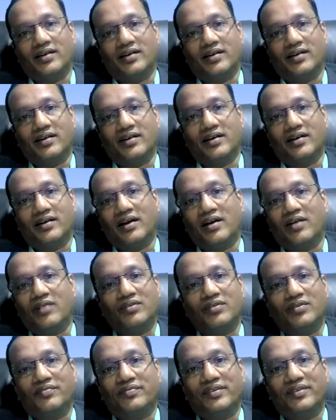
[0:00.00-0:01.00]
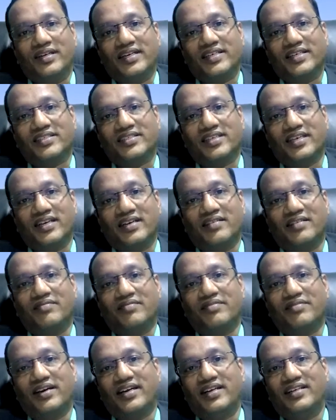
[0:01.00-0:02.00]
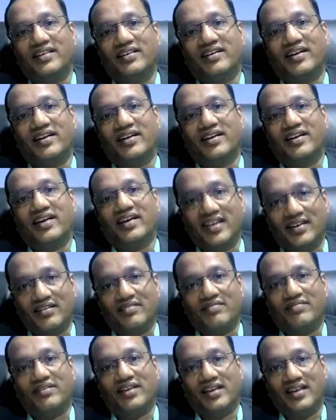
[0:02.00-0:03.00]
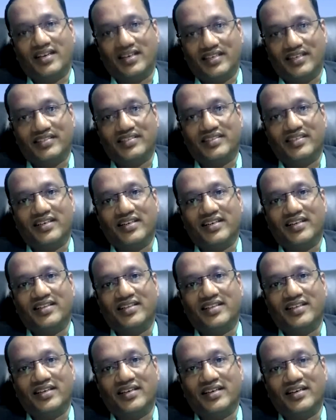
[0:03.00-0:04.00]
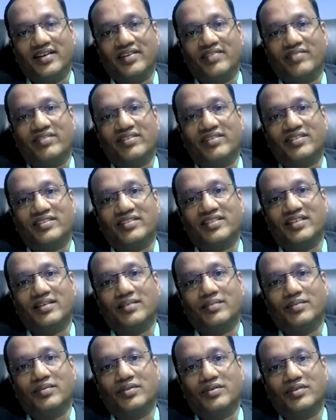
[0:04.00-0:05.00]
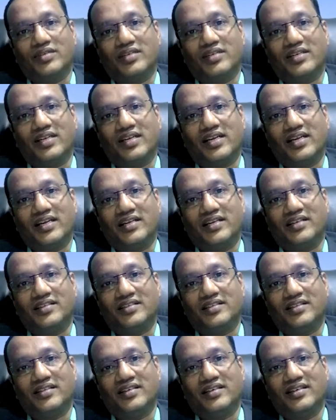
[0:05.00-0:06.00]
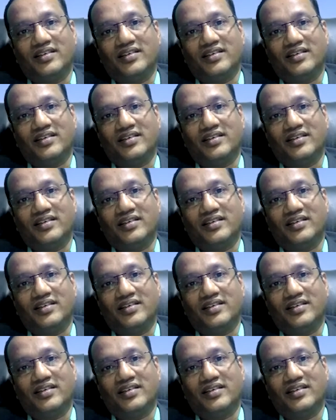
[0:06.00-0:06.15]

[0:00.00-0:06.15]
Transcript: How the fintechs can find the right kind of talent? Is there anything interesting among the talent there?